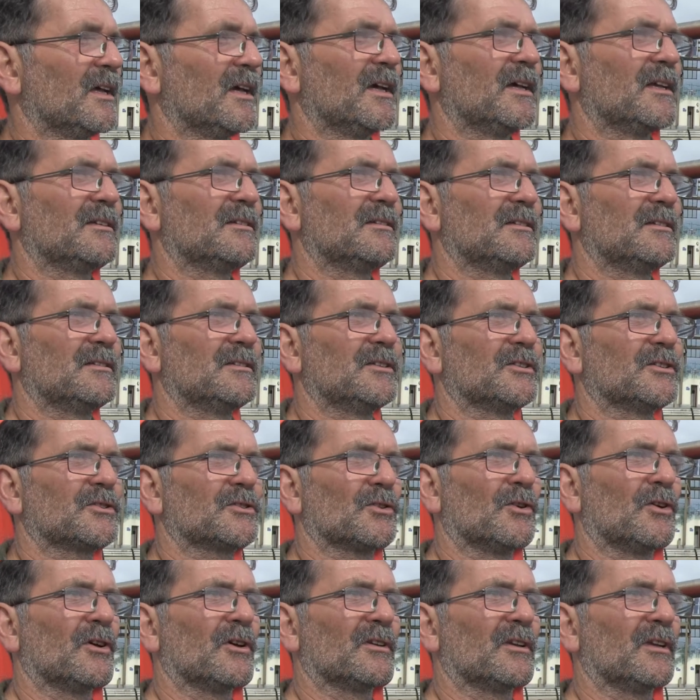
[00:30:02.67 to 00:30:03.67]
Then you
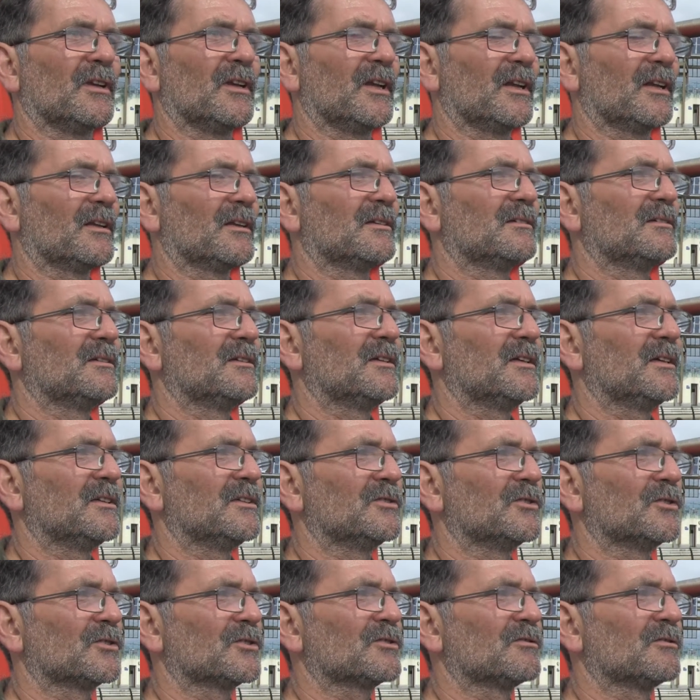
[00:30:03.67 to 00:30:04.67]
saw the little
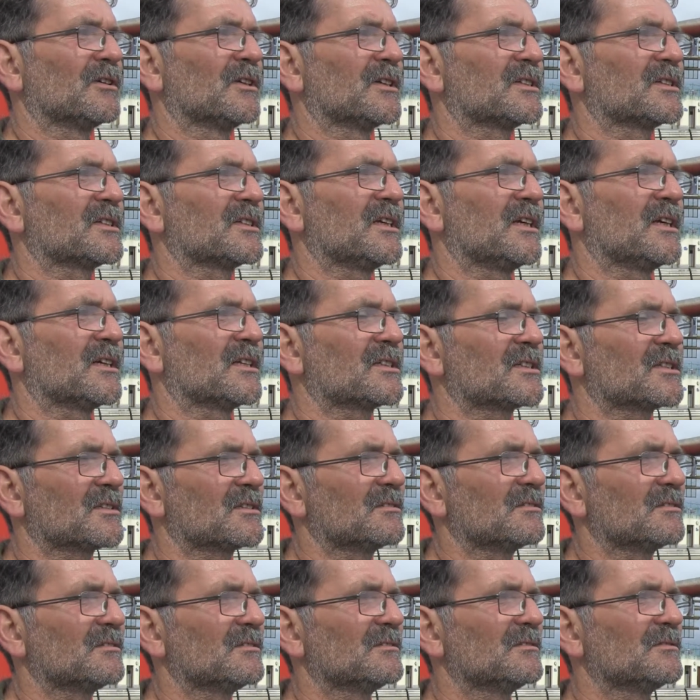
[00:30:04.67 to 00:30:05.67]
industrial
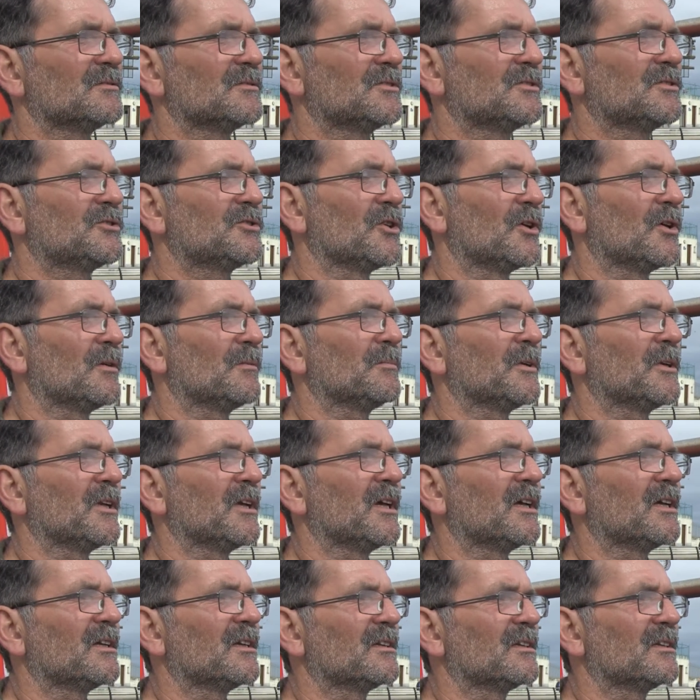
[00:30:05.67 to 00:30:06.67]
estates
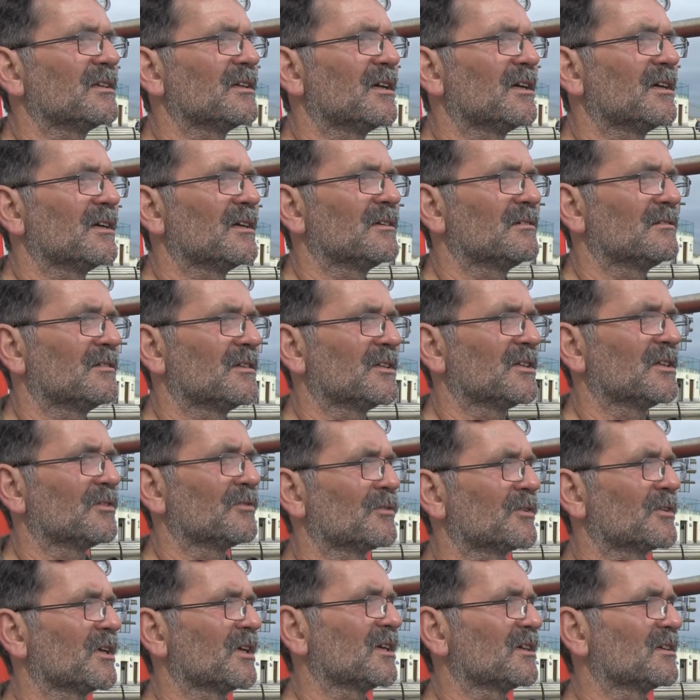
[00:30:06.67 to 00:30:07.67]
chirping in, and
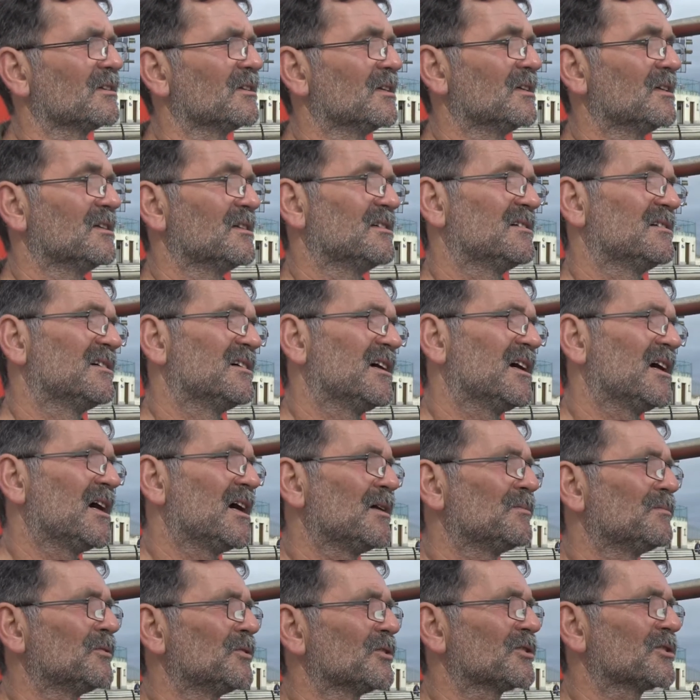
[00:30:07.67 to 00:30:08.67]
you were thinking,
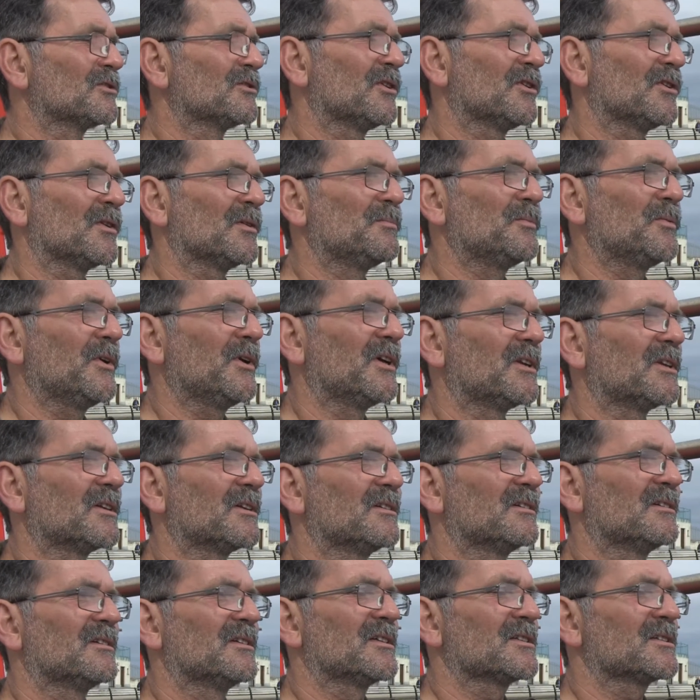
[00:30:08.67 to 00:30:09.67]
but it's not the pit.
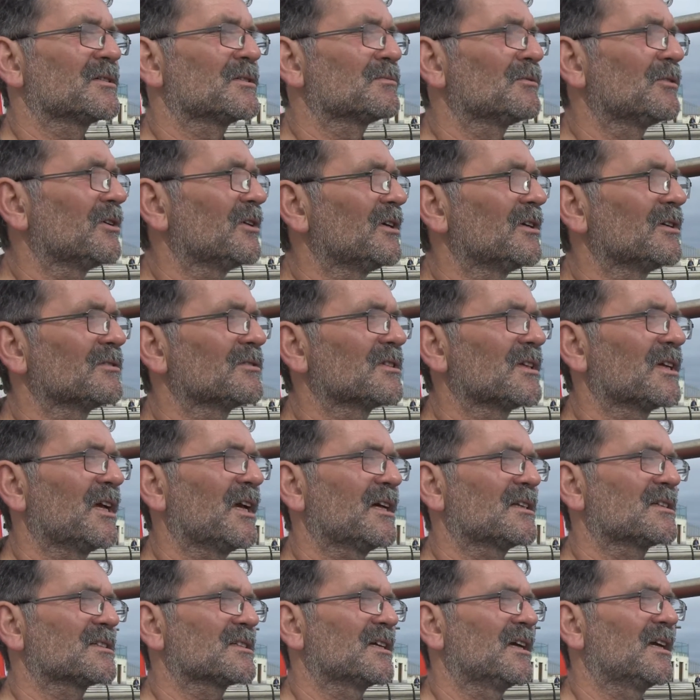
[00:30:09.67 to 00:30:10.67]
This is what you used to
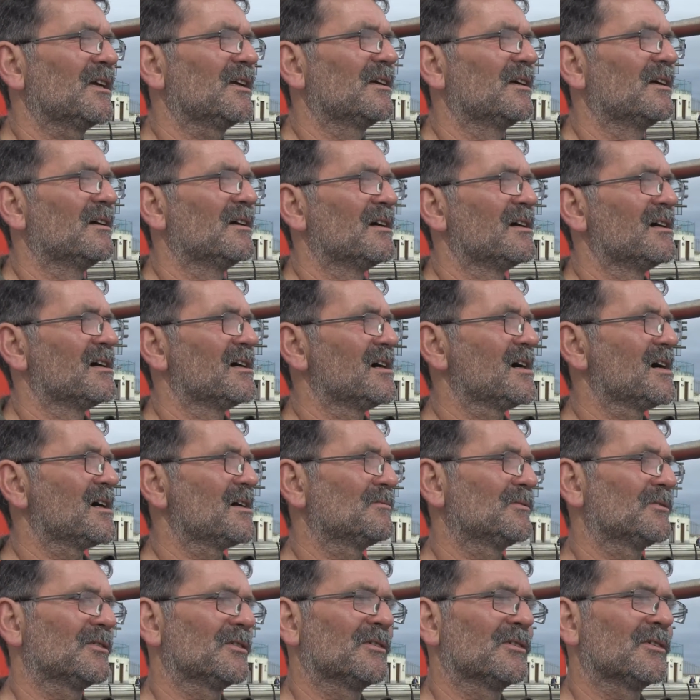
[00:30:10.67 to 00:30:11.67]
get, see.
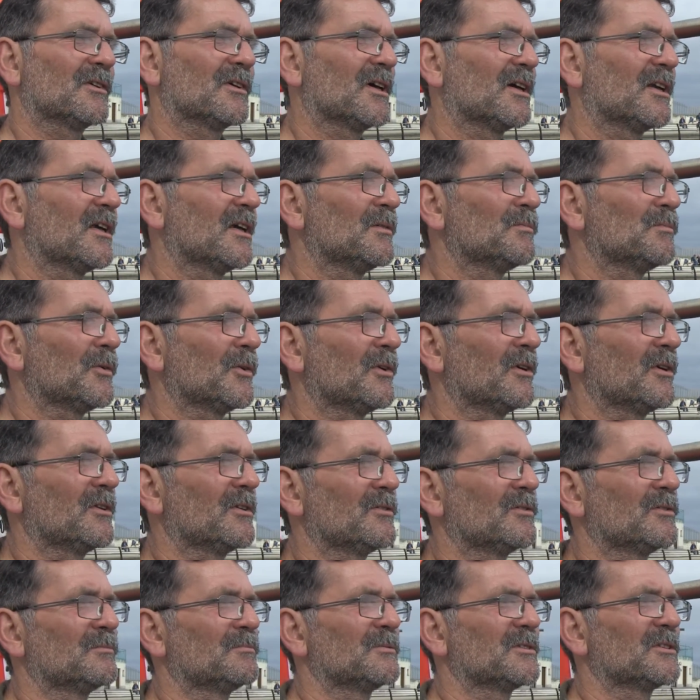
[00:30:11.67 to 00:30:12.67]
Well, they're not going to employ
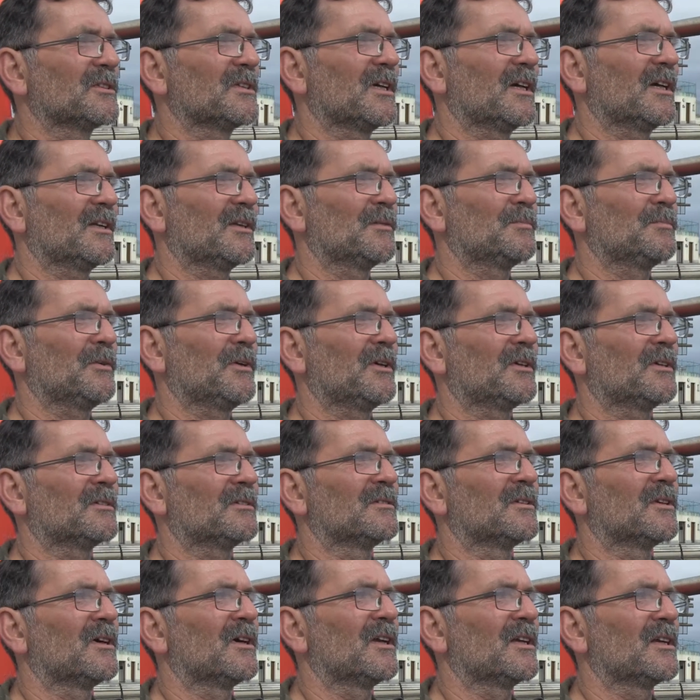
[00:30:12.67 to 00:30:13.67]
the numbers to get the pit
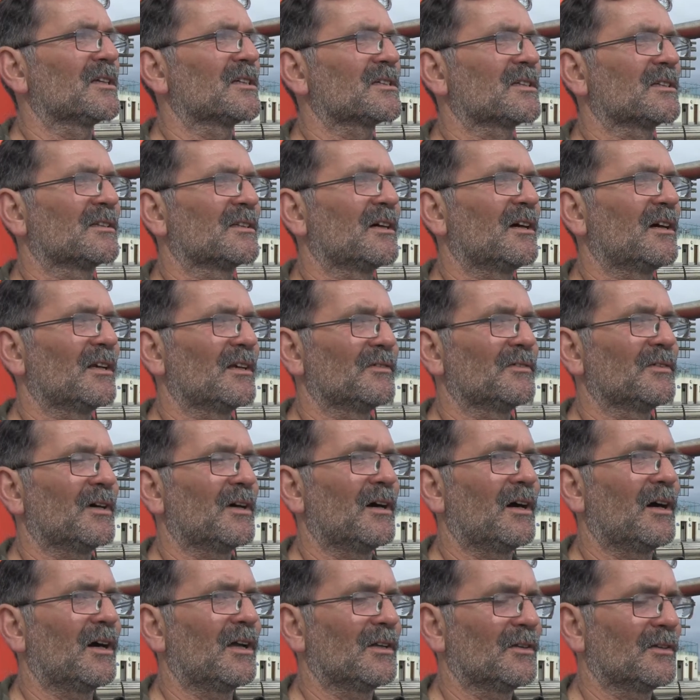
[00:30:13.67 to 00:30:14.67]
and all this. And all
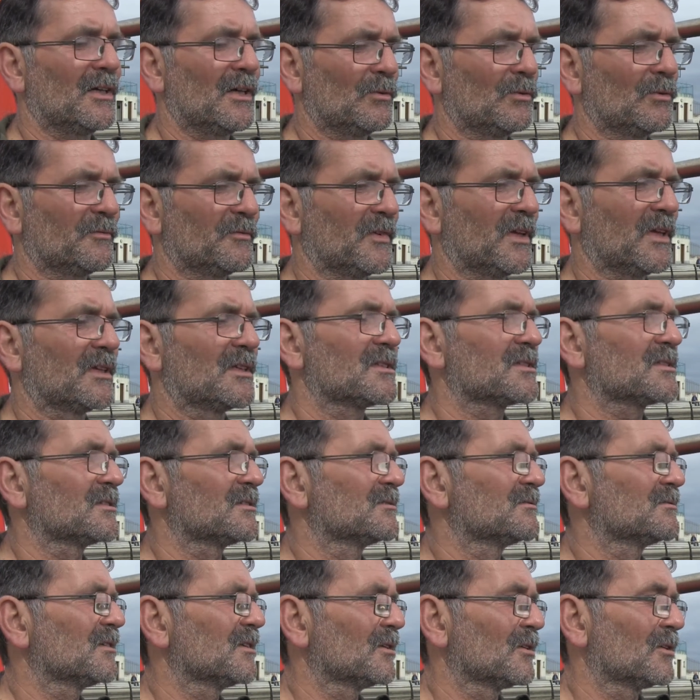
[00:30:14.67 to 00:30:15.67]
the old fellas
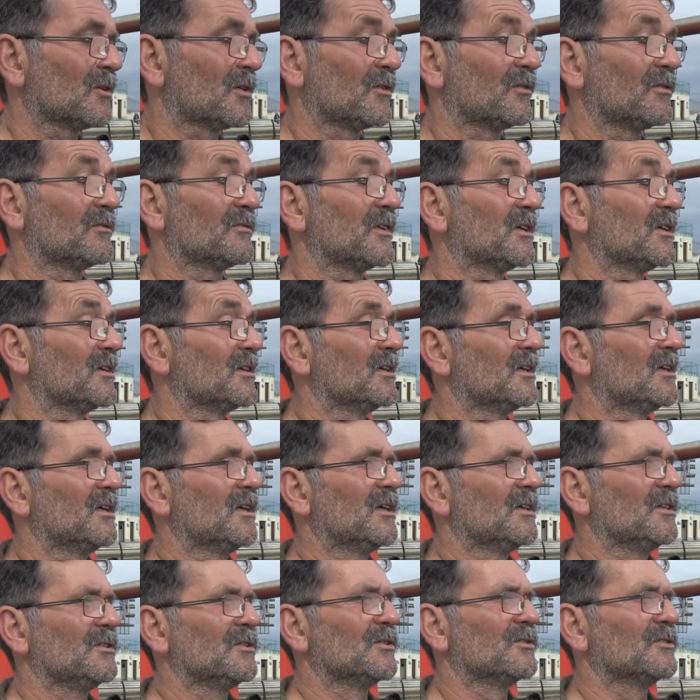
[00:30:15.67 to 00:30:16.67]
and a lot of the
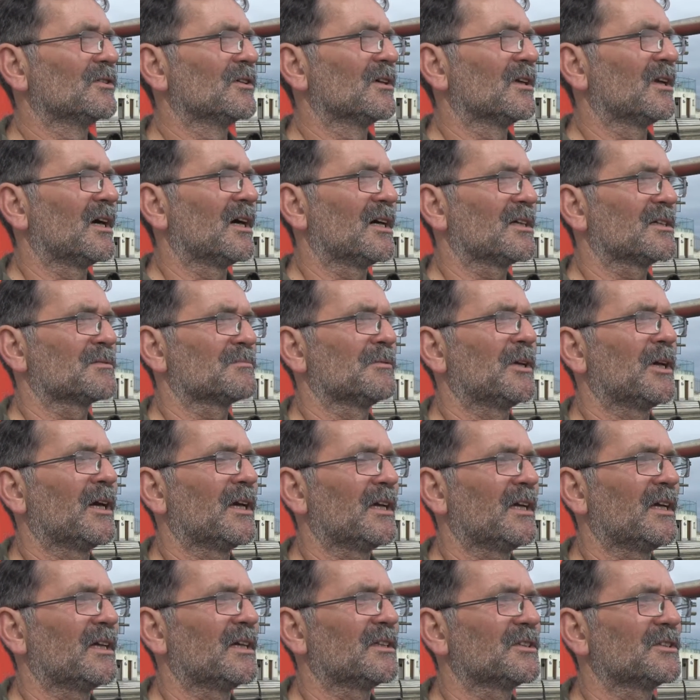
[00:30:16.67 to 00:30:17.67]
younger lads
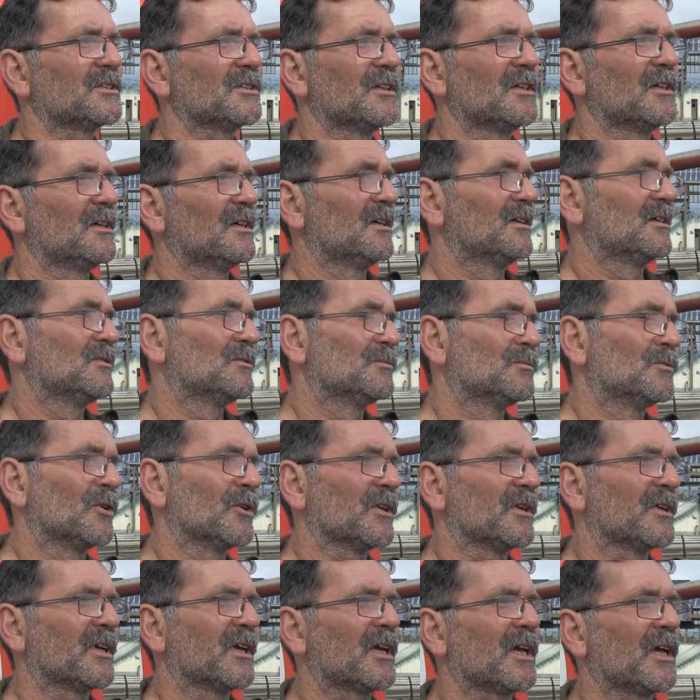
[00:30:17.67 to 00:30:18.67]
my age
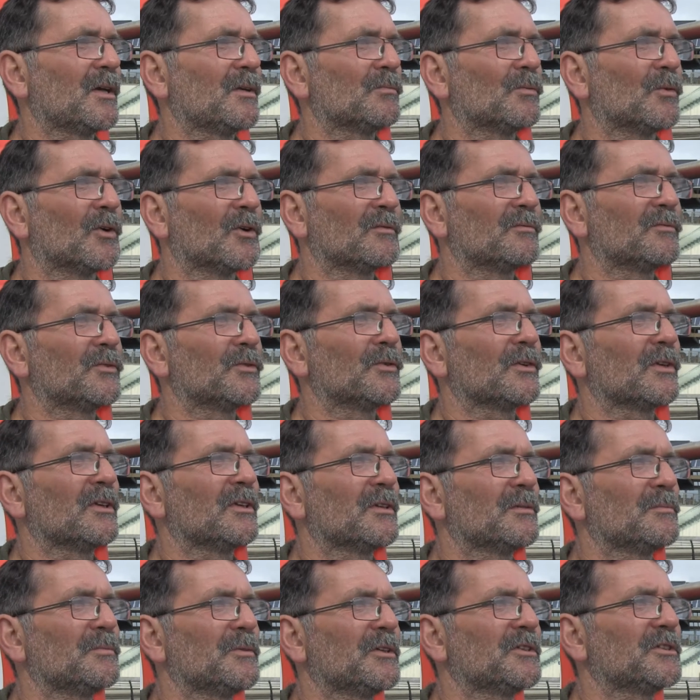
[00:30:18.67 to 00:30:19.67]
wanted to keep one foot
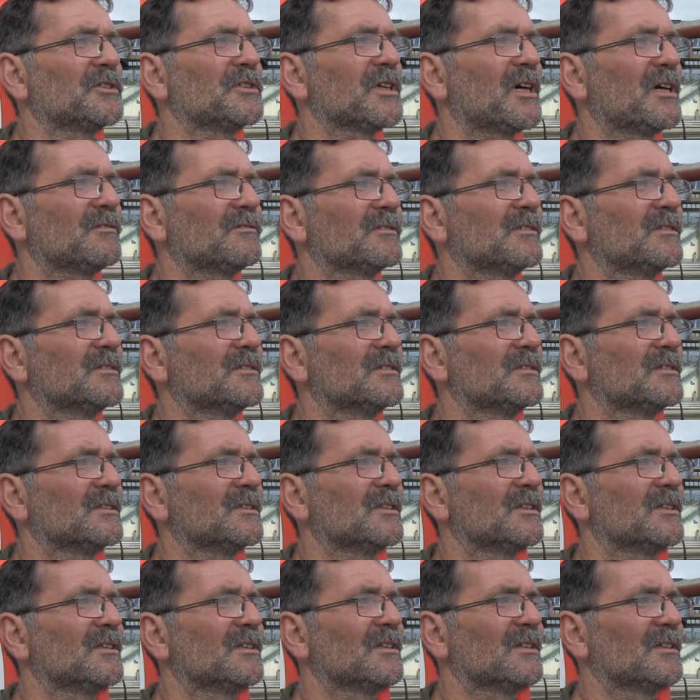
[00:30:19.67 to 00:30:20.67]
in the pit shaft,
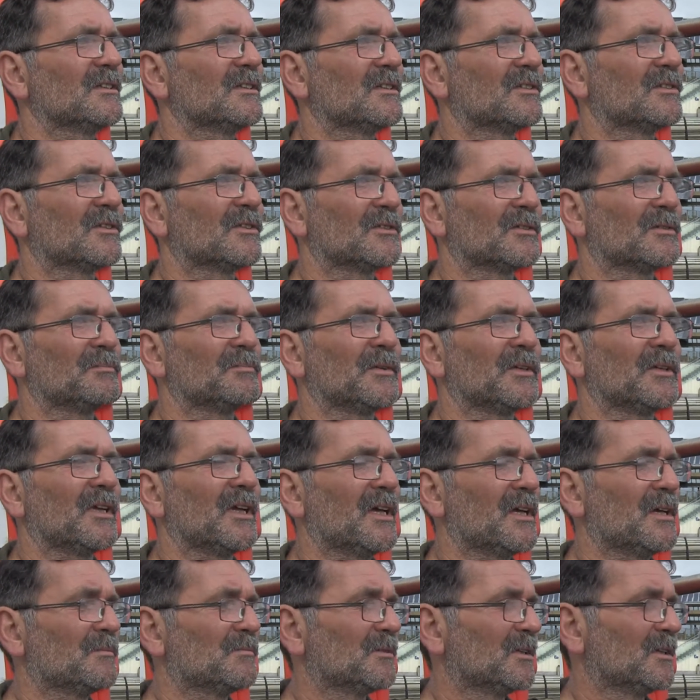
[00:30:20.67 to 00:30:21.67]
you know, and on the
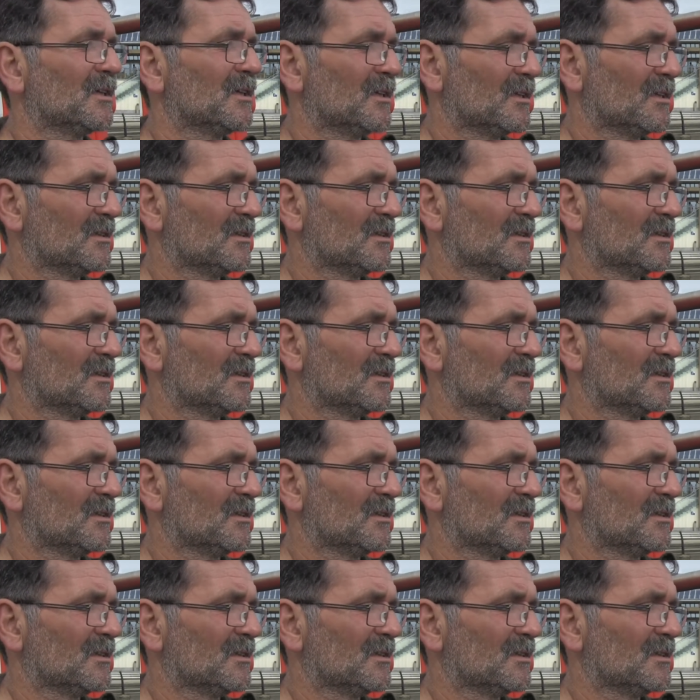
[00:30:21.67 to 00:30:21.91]
pit heap.